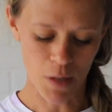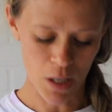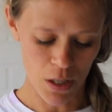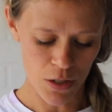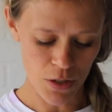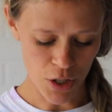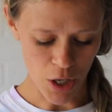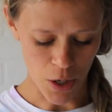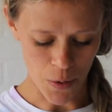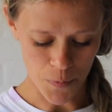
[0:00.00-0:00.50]

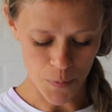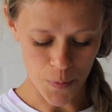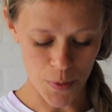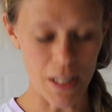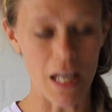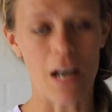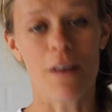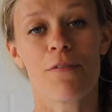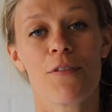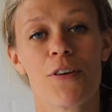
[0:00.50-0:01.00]
So
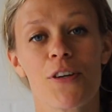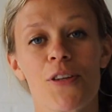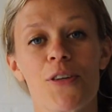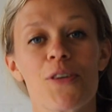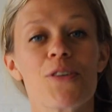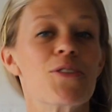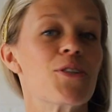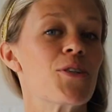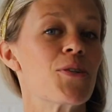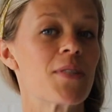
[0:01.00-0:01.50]
without
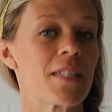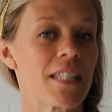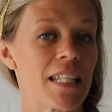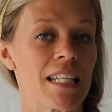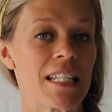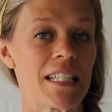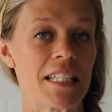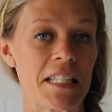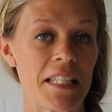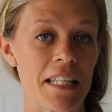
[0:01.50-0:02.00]
further ado, let's get
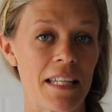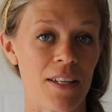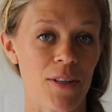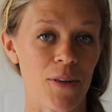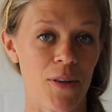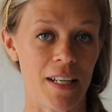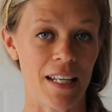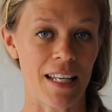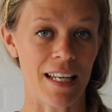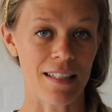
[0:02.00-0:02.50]
into the
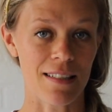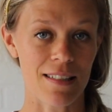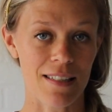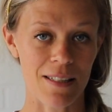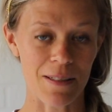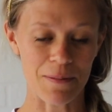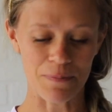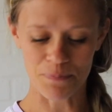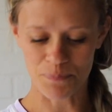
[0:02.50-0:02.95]
ingredients.